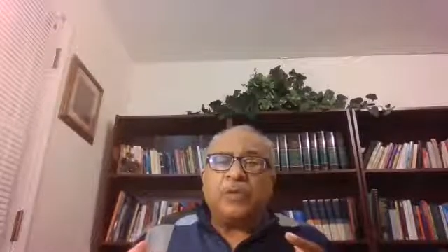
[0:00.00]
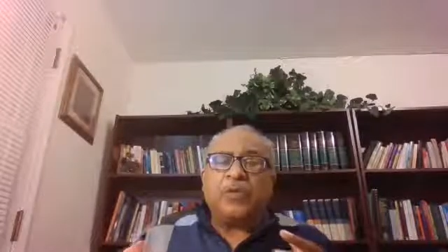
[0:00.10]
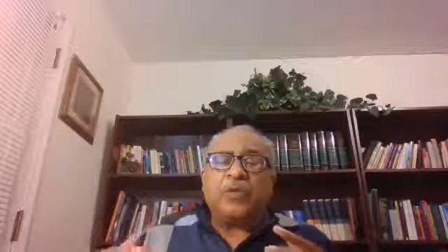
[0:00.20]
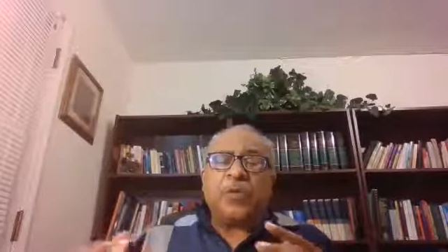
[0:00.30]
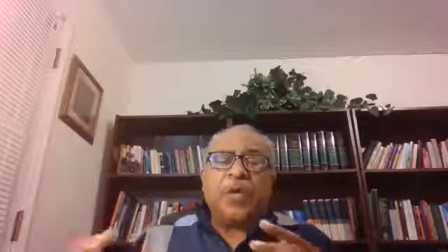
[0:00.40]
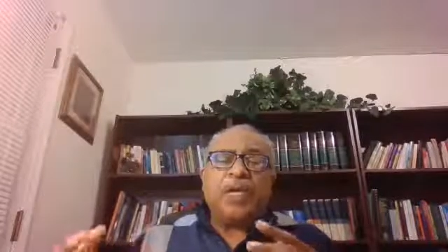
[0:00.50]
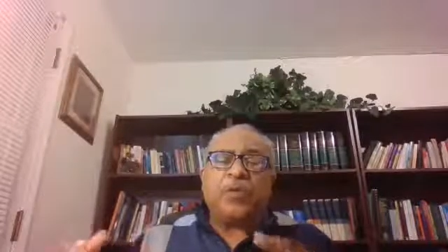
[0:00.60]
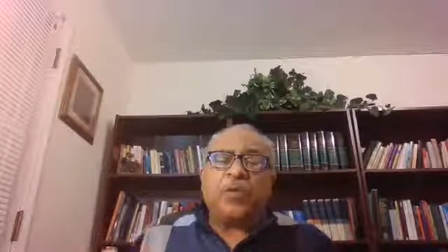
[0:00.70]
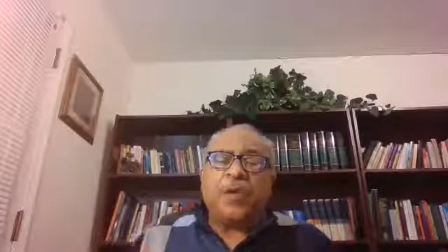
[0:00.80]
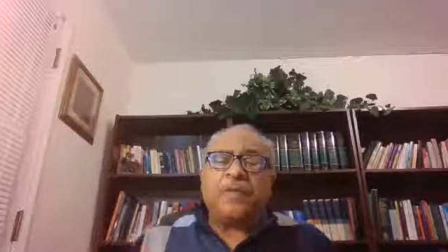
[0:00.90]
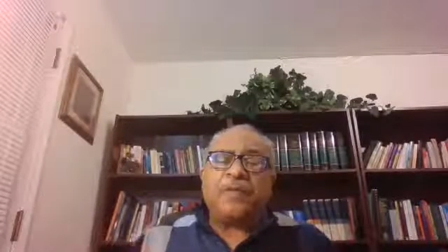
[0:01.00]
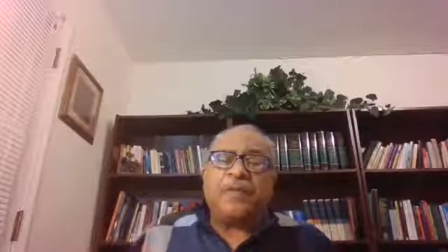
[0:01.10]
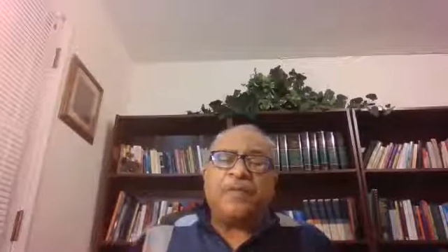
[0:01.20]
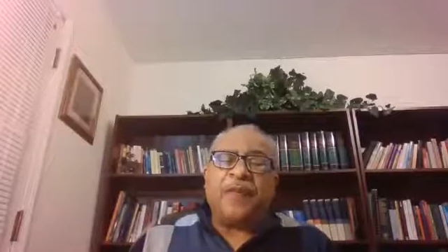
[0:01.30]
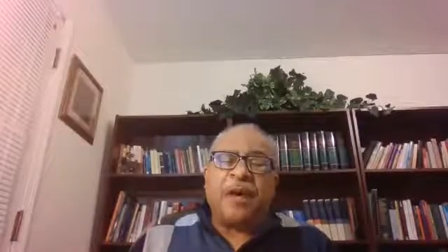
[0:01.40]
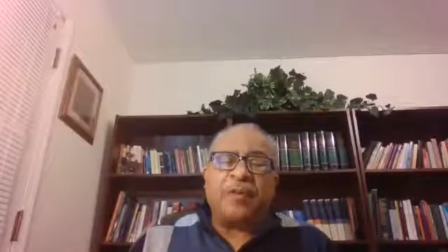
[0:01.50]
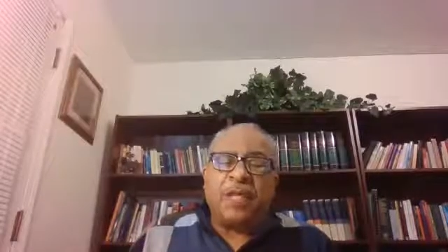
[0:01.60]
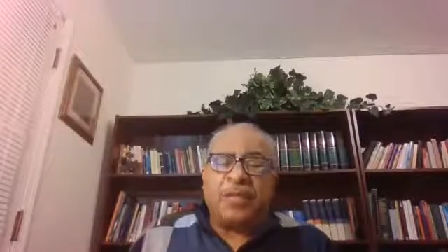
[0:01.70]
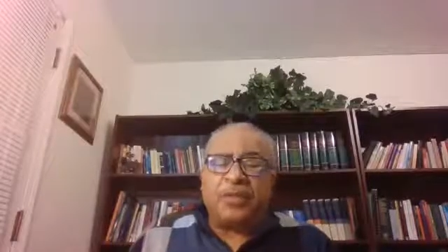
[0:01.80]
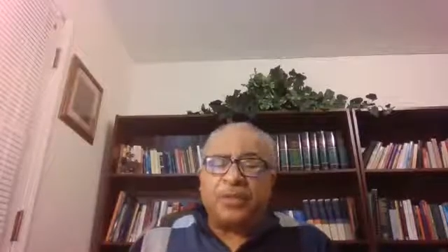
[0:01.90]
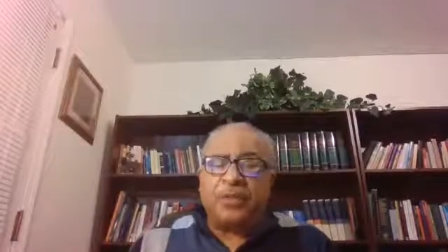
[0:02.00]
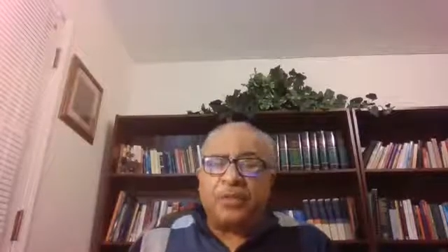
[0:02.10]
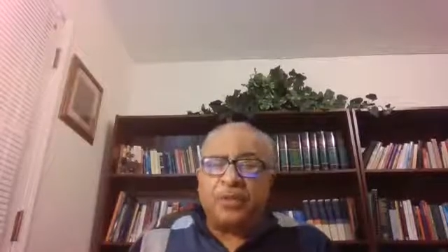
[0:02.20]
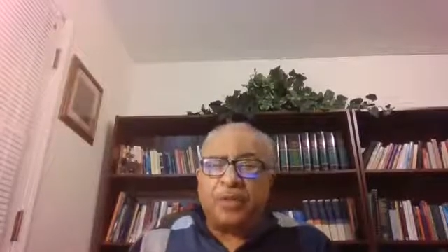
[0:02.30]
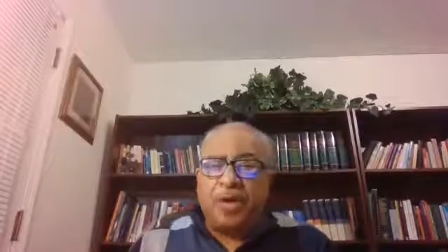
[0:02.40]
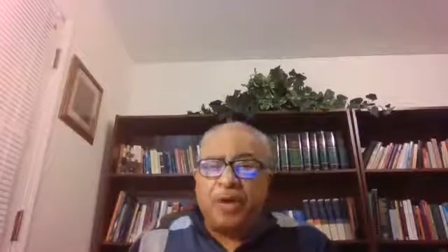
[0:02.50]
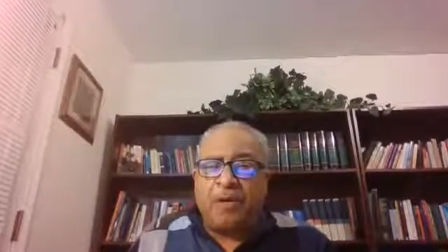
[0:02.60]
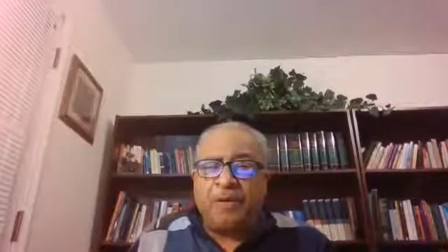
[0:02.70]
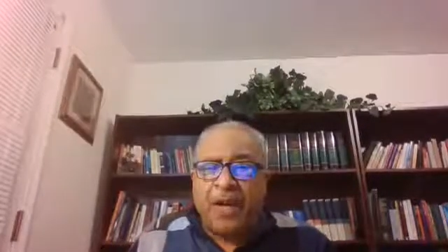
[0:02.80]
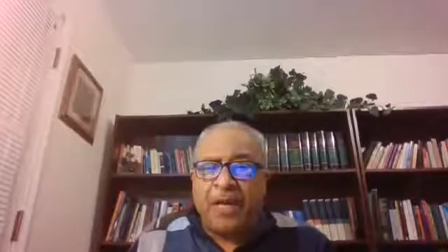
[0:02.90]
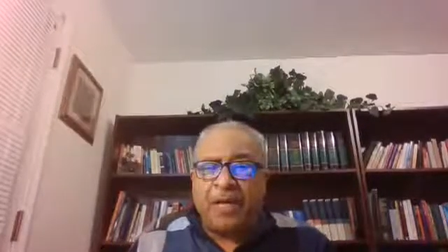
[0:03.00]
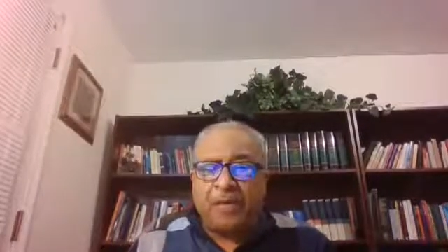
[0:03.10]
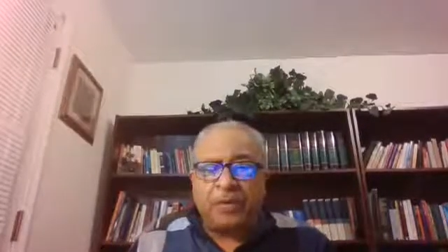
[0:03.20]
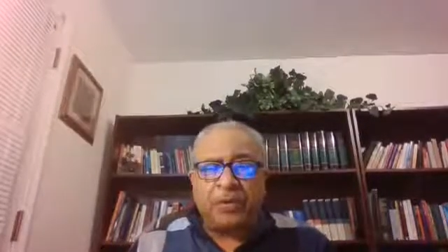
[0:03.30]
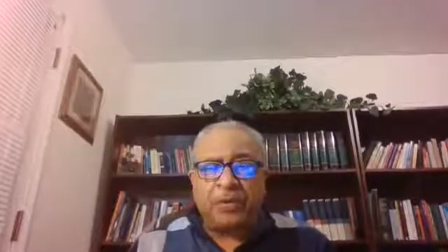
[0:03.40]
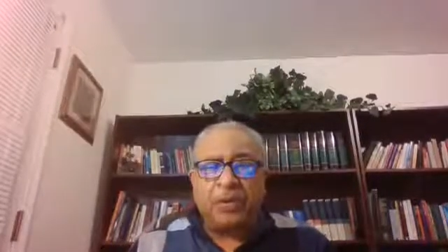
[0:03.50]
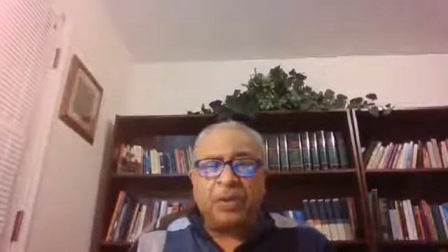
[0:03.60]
strayed away from foundational values